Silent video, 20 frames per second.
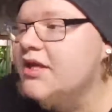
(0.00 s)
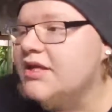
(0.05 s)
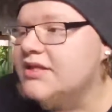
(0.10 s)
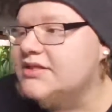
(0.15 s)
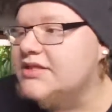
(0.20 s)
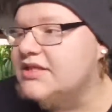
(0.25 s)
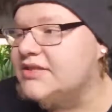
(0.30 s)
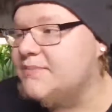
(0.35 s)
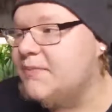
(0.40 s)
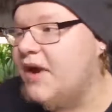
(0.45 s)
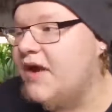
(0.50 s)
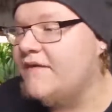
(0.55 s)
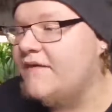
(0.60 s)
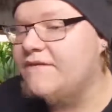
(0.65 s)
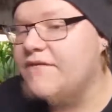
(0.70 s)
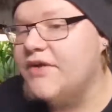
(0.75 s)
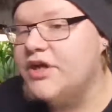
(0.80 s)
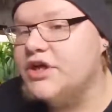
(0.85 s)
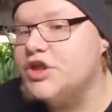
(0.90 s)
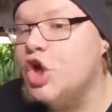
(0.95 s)
Since my
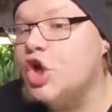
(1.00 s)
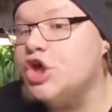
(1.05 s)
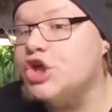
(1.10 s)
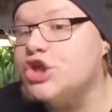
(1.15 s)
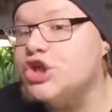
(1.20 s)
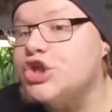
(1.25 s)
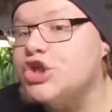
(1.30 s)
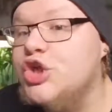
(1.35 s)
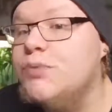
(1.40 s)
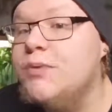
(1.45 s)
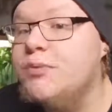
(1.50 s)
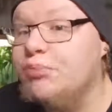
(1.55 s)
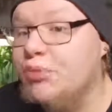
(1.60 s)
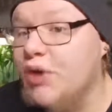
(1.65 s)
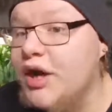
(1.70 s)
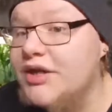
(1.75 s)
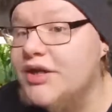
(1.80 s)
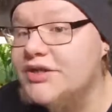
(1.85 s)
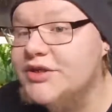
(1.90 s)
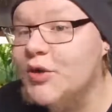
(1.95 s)
fish are stupid
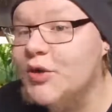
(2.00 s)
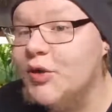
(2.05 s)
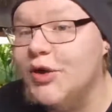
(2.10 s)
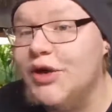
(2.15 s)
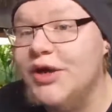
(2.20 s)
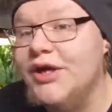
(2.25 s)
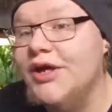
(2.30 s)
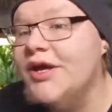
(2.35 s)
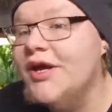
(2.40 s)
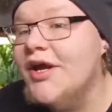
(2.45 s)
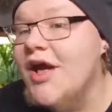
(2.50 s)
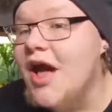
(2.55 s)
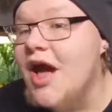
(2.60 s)
predatory